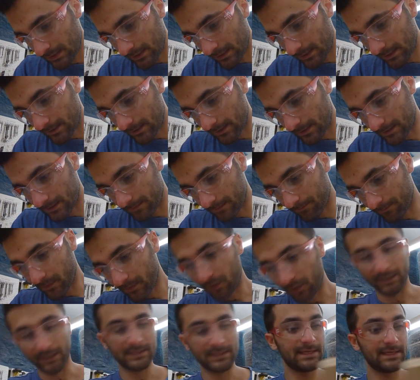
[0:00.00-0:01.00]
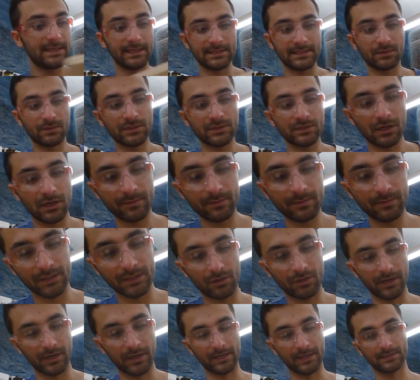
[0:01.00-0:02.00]
All right, so yeah, so we'll talk about the
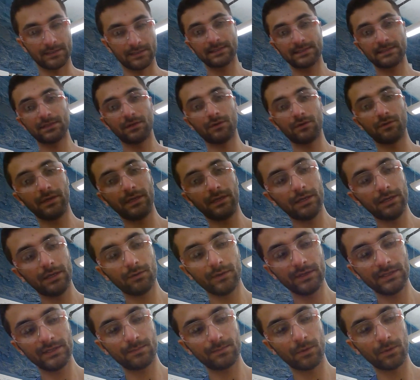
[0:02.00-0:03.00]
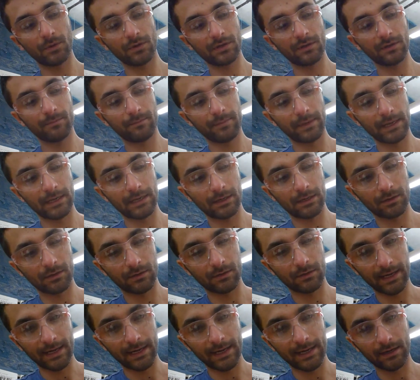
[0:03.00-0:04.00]
grains. So here we spoke
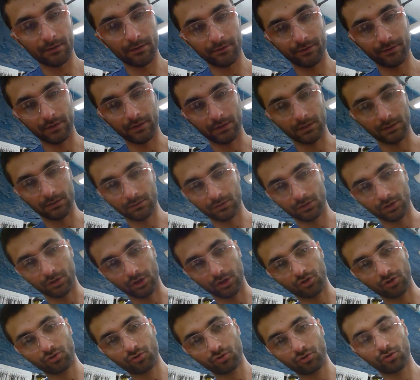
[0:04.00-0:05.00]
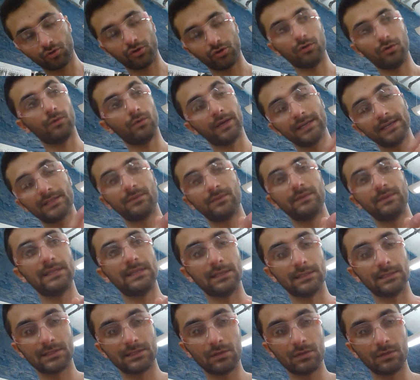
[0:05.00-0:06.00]
about how well, I guess we
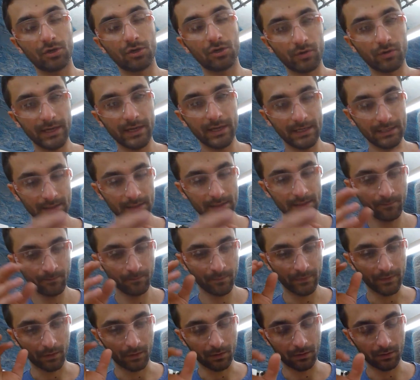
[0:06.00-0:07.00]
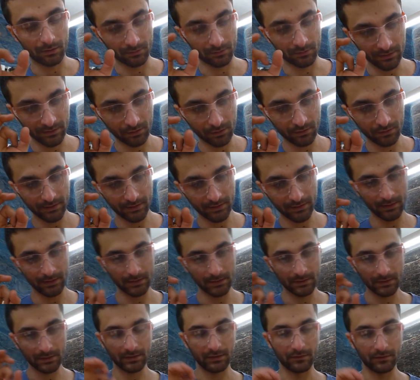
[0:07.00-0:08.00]
didn't. So the grain are
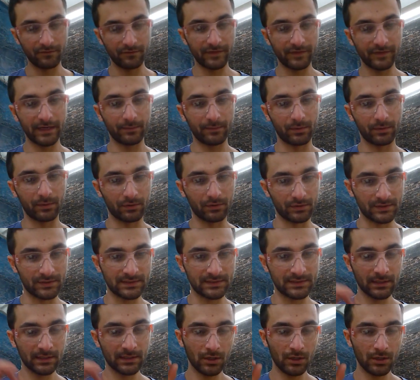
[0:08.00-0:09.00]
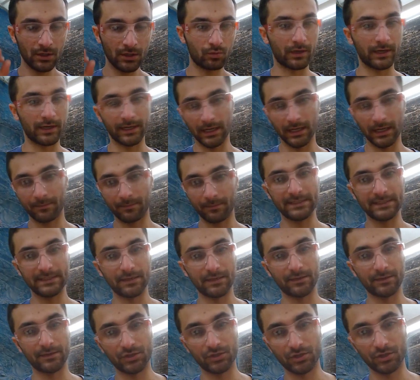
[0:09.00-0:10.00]
literally the fibers running up and
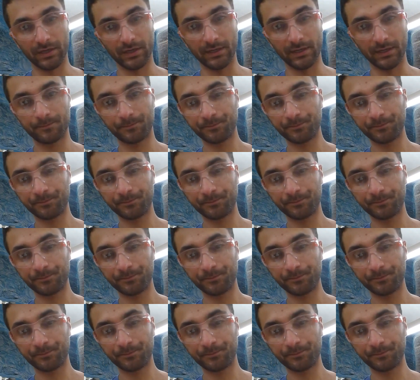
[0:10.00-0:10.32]
down the tree,